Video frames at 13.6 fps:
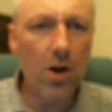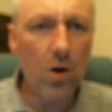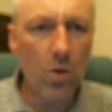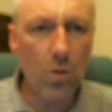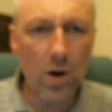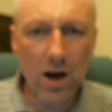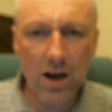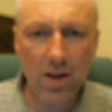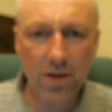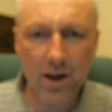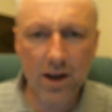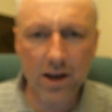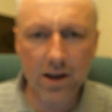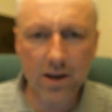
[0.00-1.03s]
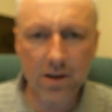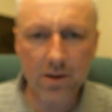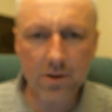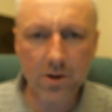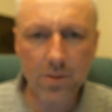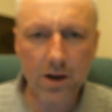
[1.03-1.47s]
Where I think,
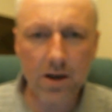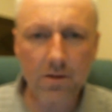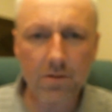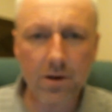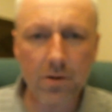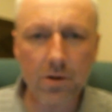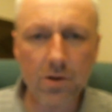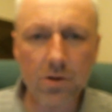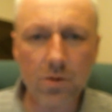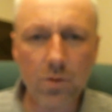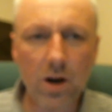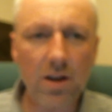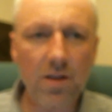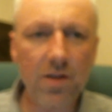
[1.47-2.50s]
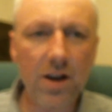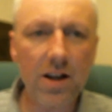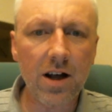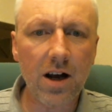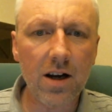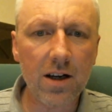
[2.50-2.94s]
let's go back and focus. Where I think
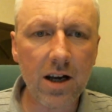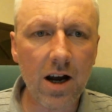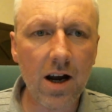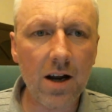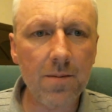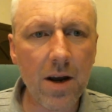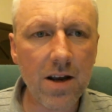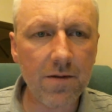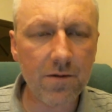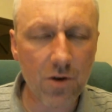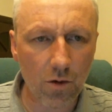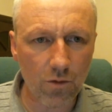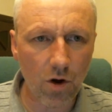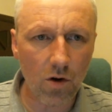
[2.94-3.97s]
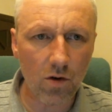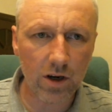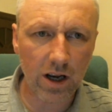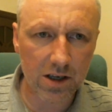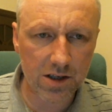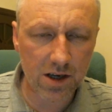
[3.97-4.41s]
that guy may have gone wrong
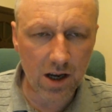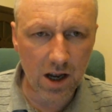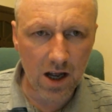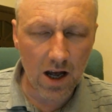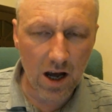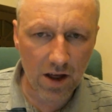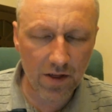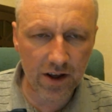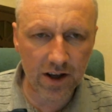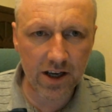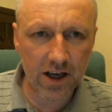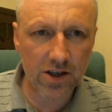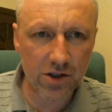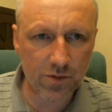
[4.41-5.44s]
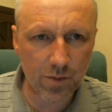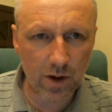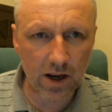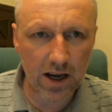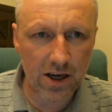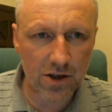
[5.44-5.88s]
is, I think
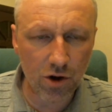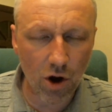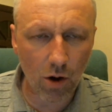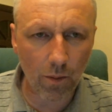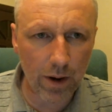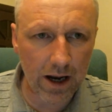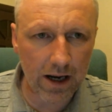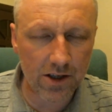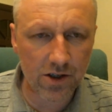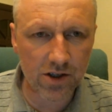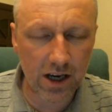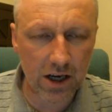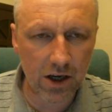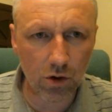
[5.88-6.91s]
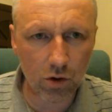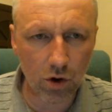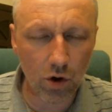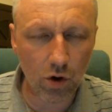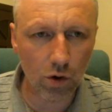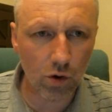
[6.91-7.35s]
he's not picked single
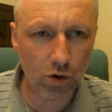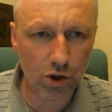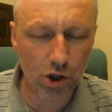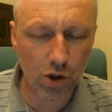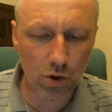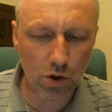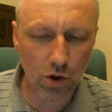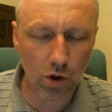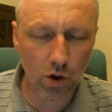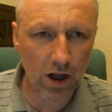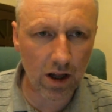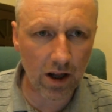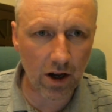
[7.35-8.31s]
coil or dual coil